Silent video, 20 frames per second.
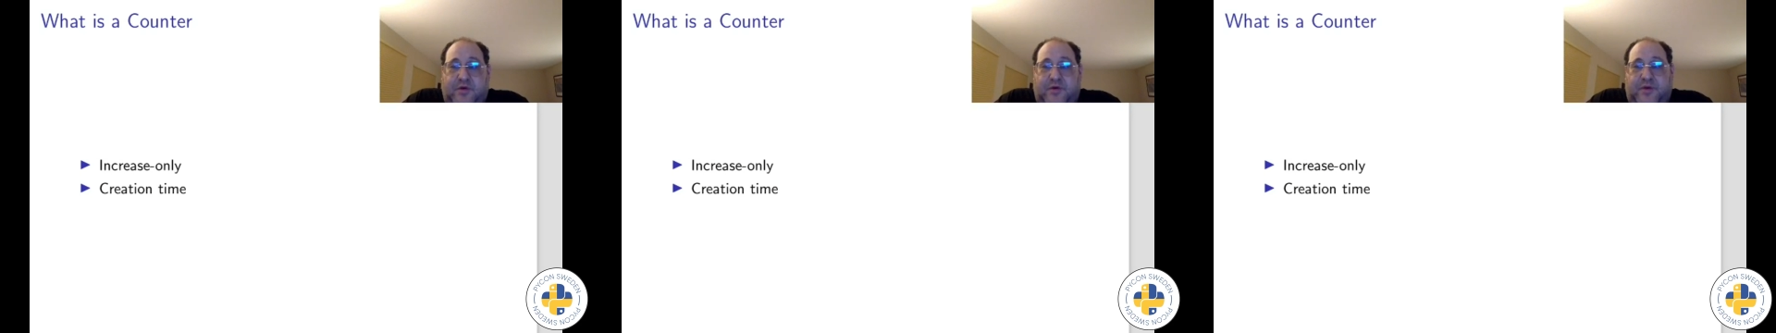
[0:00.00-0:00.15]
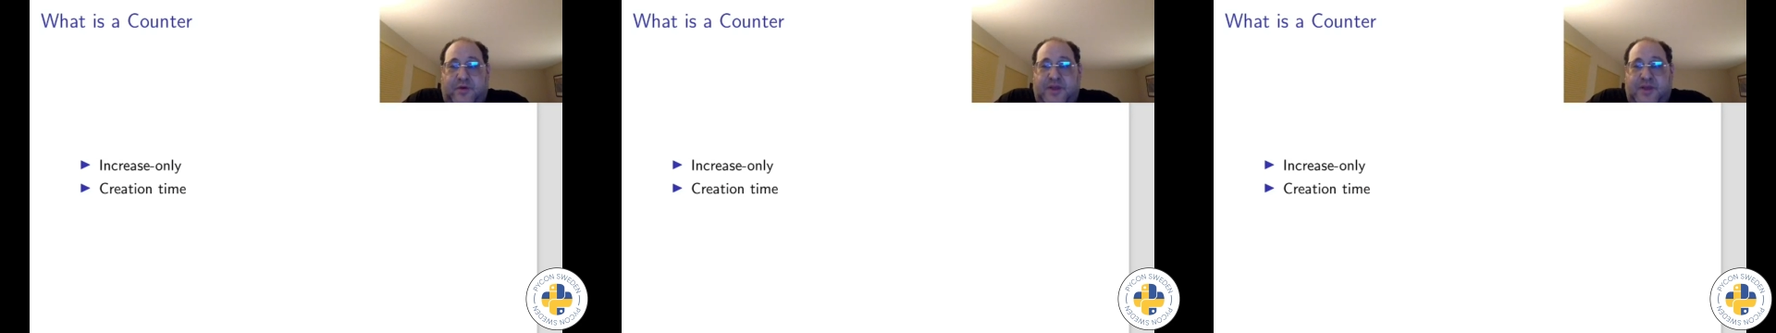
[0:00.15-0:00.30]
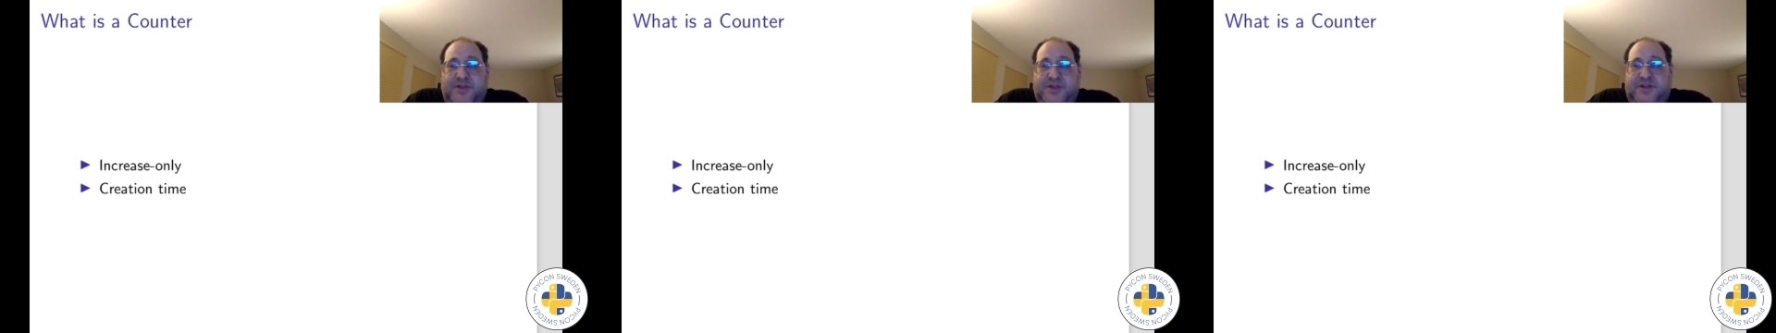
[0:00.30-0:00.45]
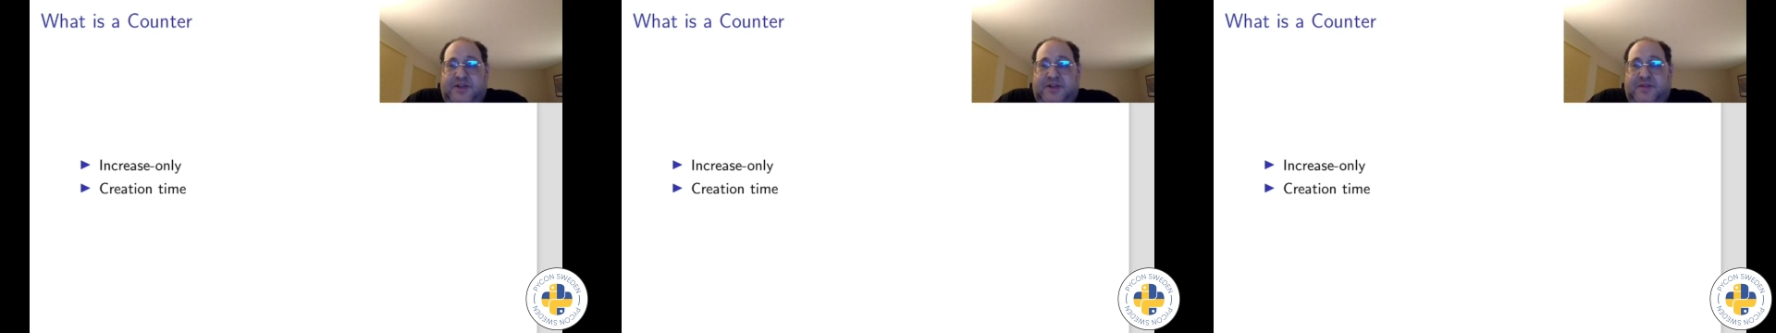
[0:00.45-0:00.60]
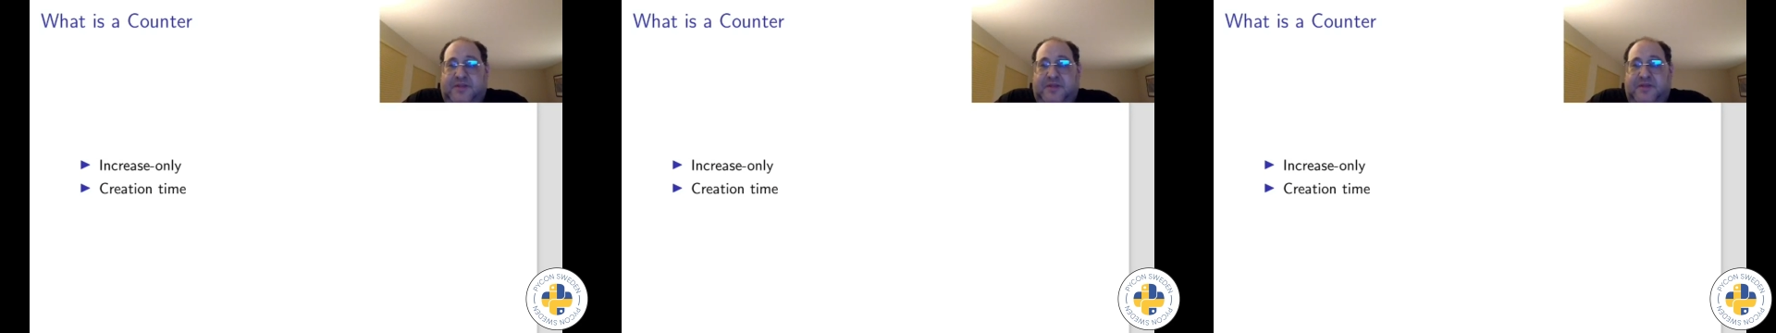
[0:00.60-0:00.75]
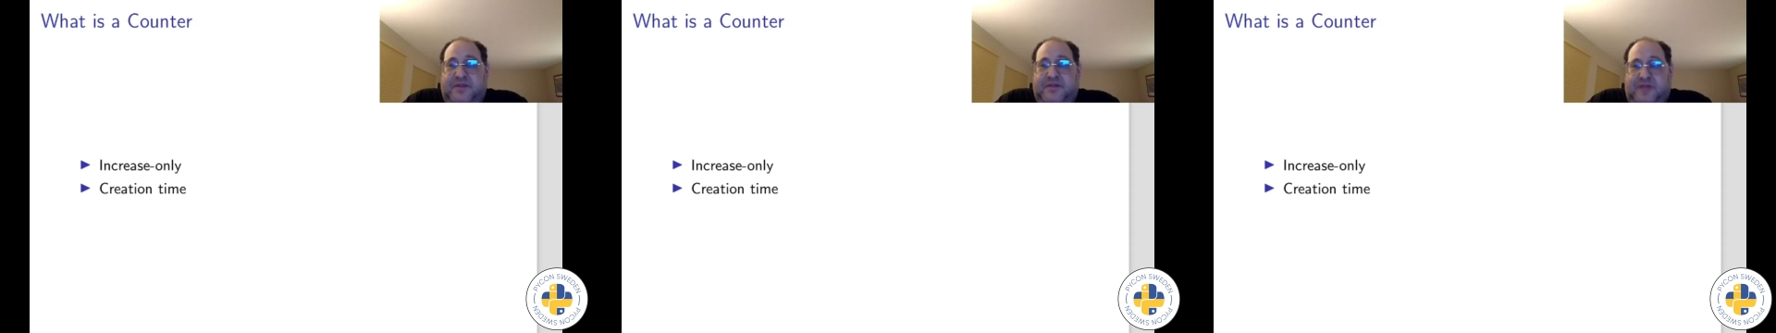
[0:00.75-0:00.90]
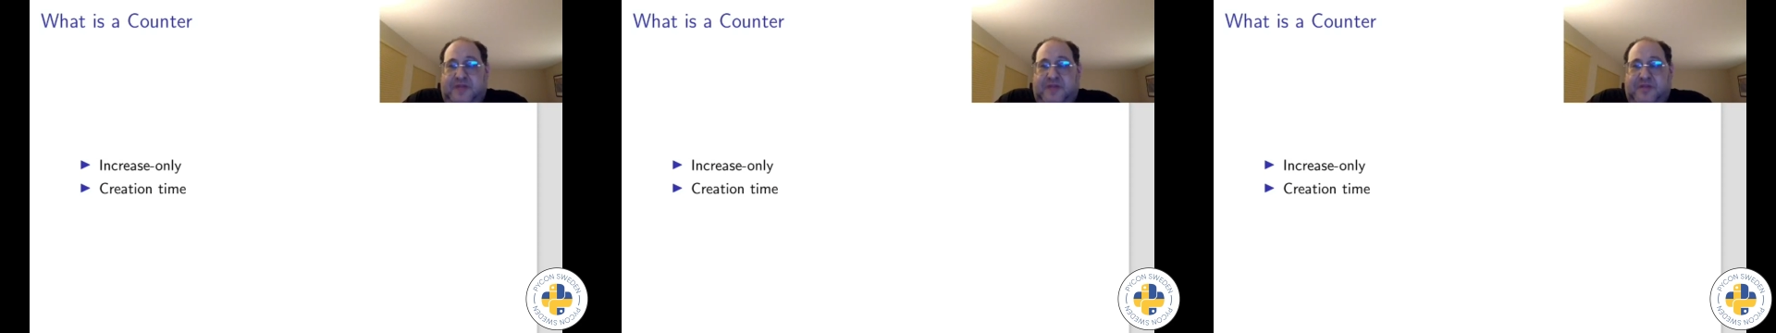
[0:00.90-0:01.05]
creation time
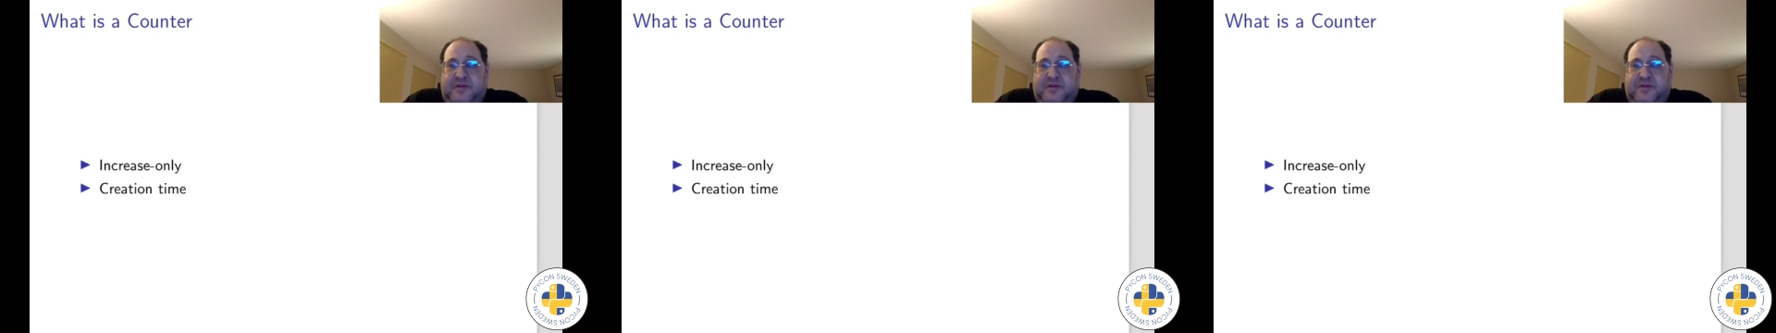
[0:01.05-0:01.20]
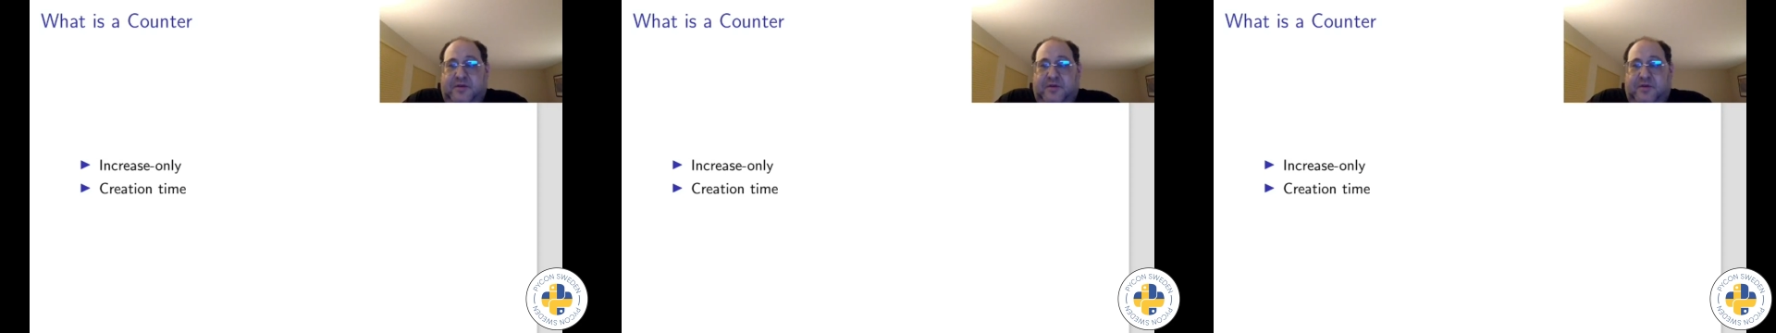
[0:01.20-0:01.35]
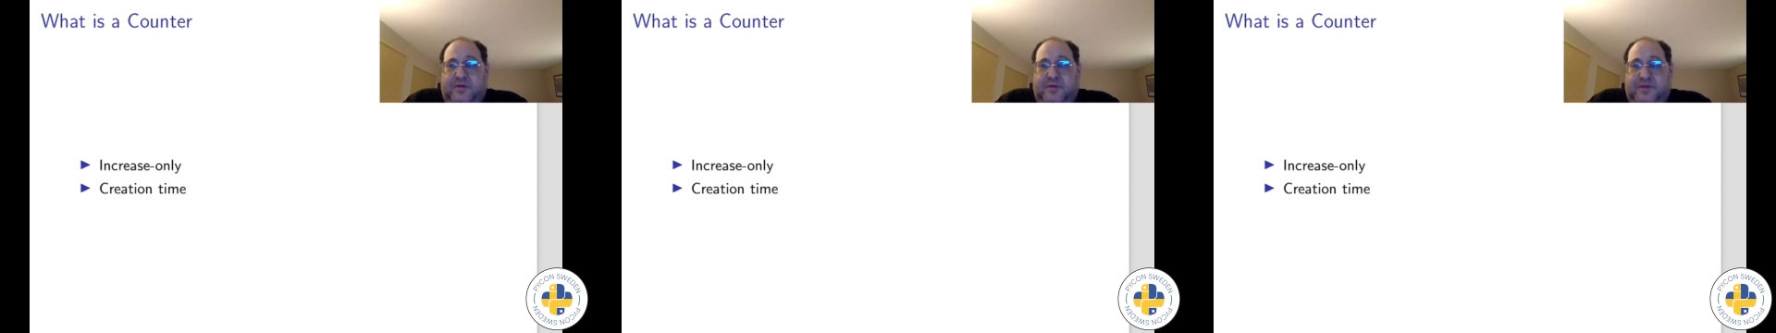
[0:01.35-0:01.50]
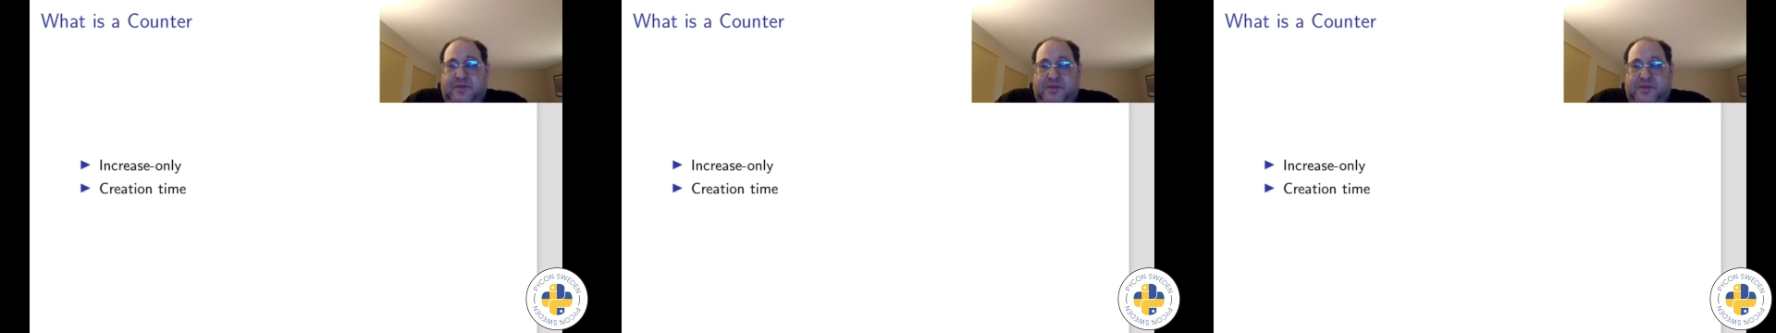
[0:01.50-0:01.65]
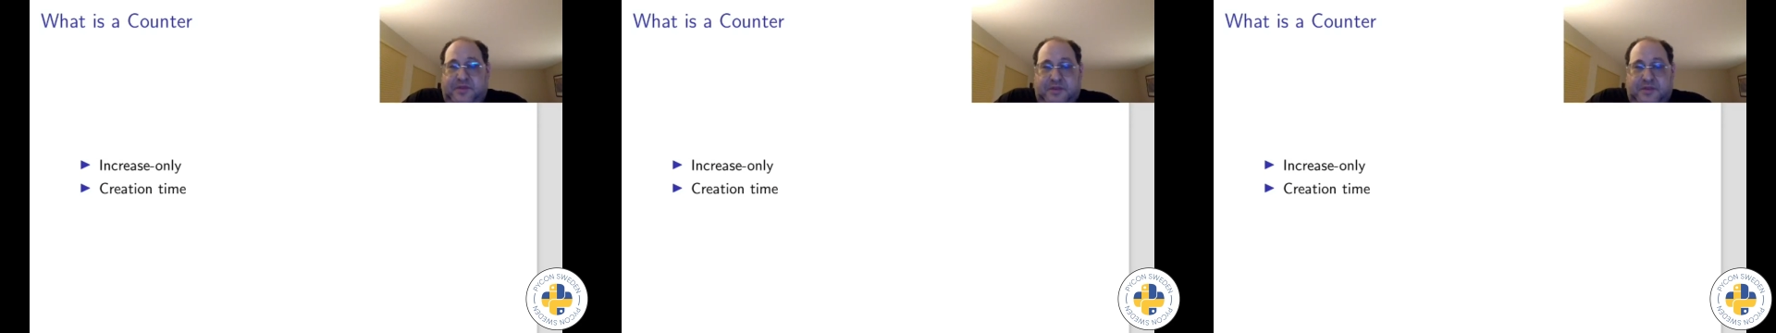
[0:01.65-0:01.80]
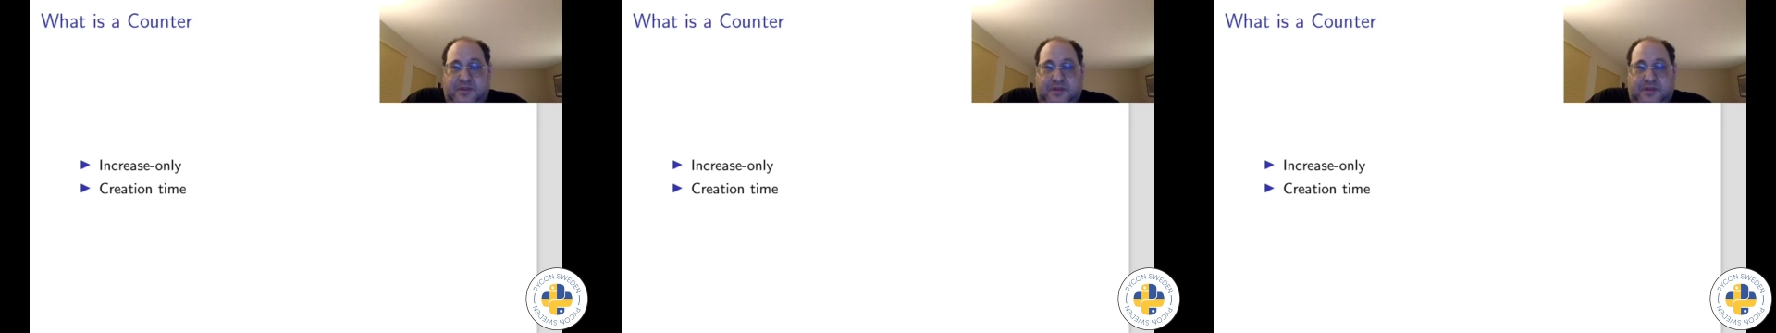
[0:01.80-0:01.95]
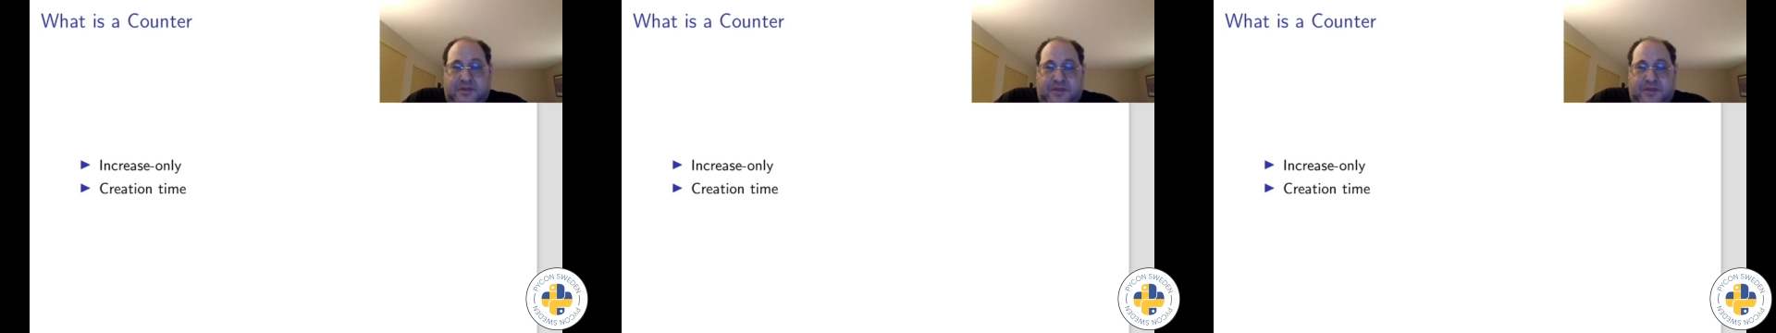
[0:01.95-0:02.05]
has nothing to do with